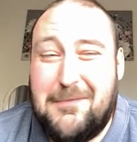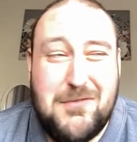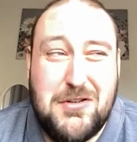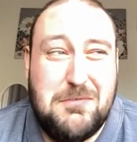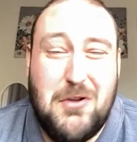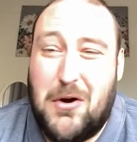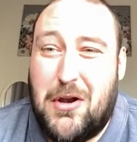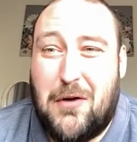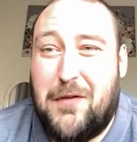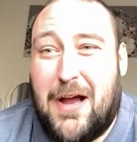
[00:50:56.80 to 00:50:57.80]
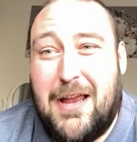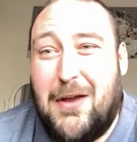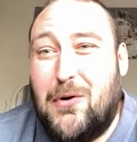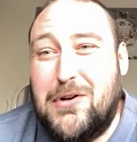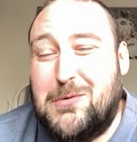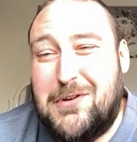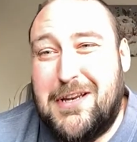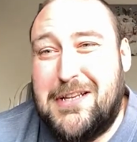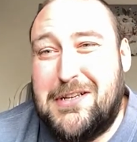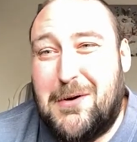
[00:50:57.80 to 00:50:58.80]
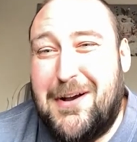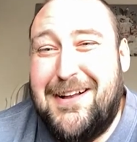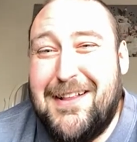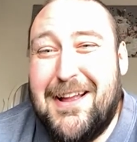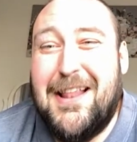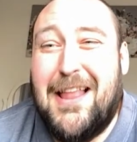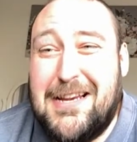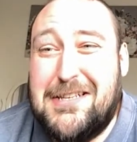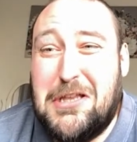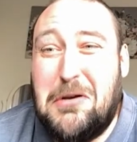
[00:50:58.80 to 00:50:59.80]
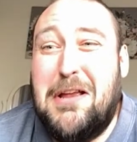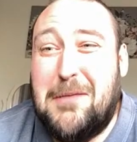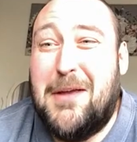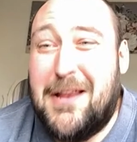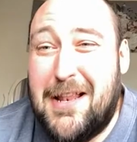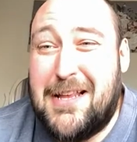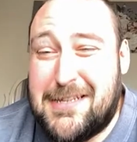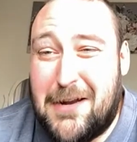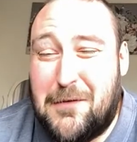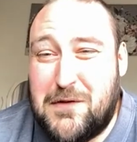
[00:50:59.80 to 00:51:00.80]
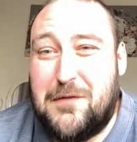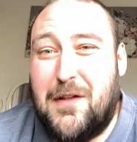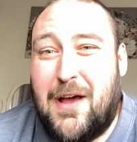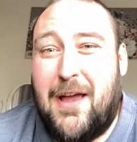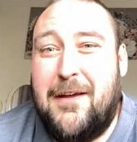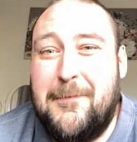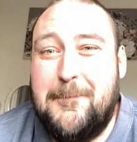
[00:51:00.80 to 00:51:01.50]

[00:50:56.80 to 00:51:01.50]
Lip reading: just knock it off your high horse, wouldn't it? So lash the 3 of them in and let's get off to a flyer.